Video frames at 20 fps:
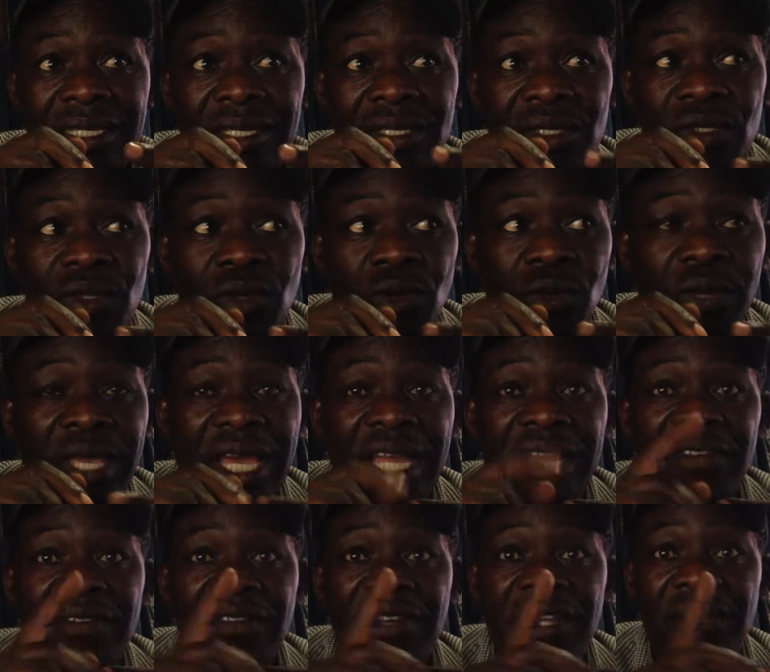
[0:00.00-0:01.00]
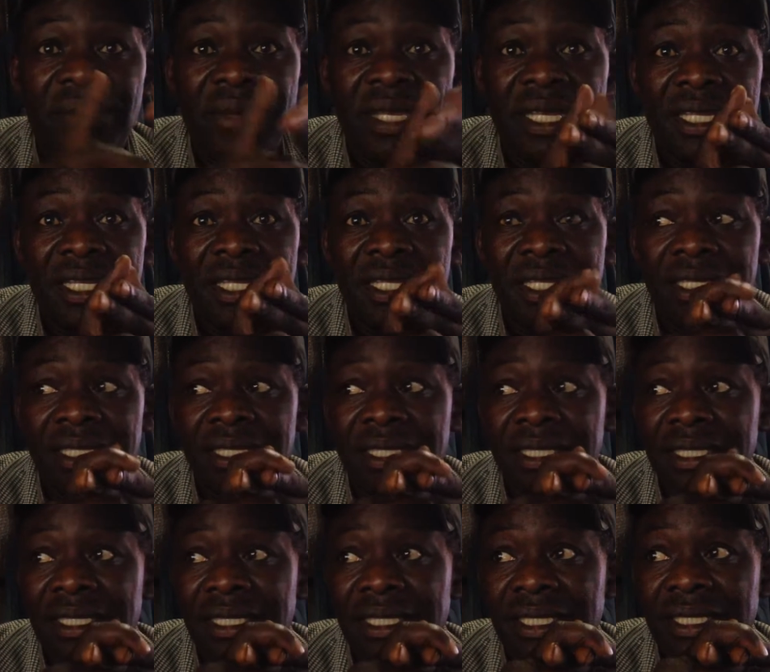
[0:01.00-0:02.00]
So we had very many,
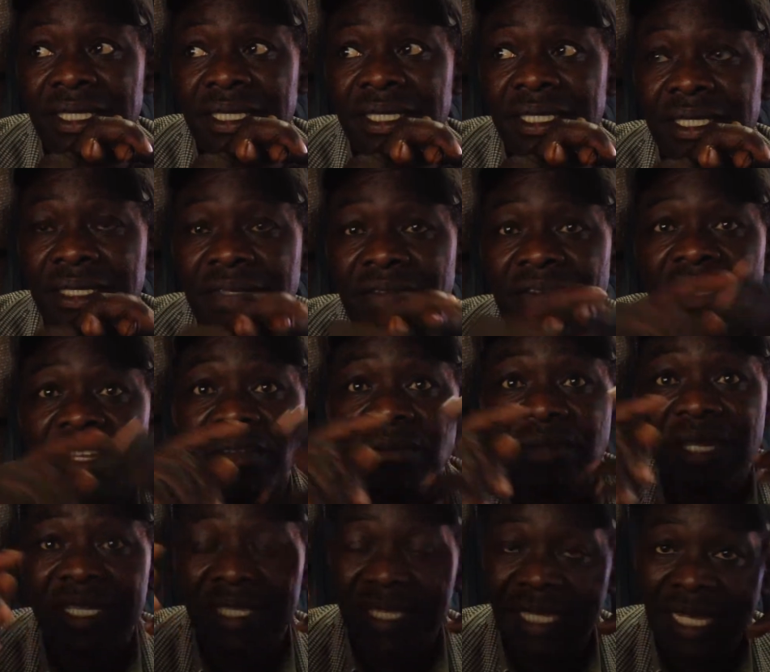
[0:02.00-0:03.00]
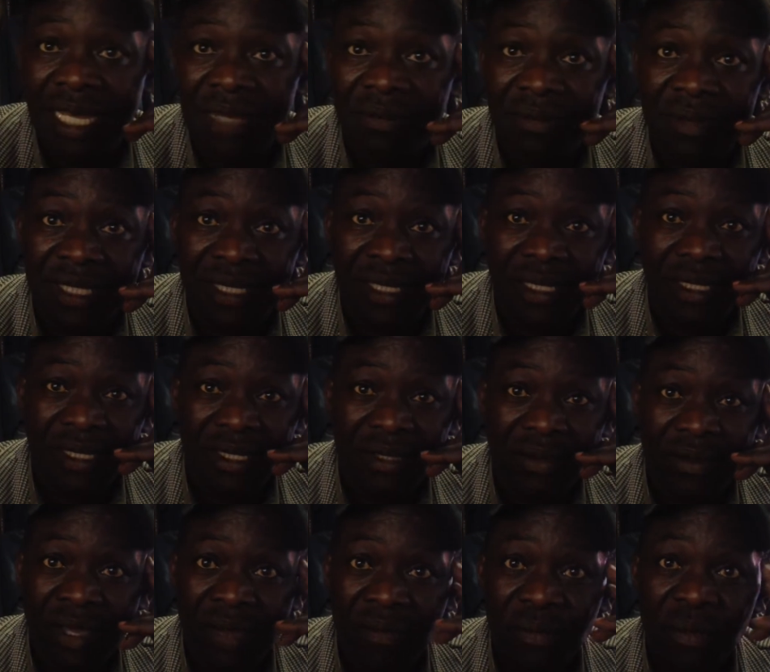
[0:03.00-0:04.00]
very many slums
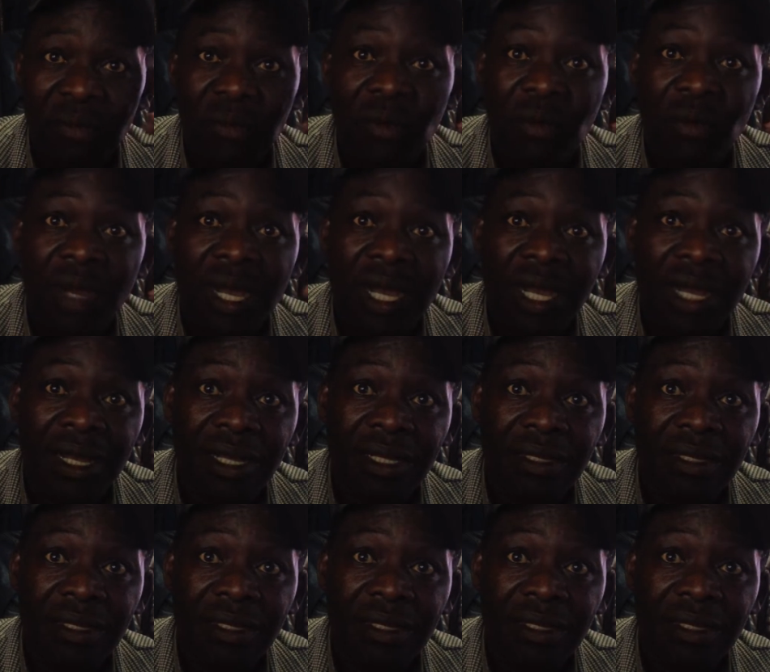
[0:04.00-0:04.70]
where people were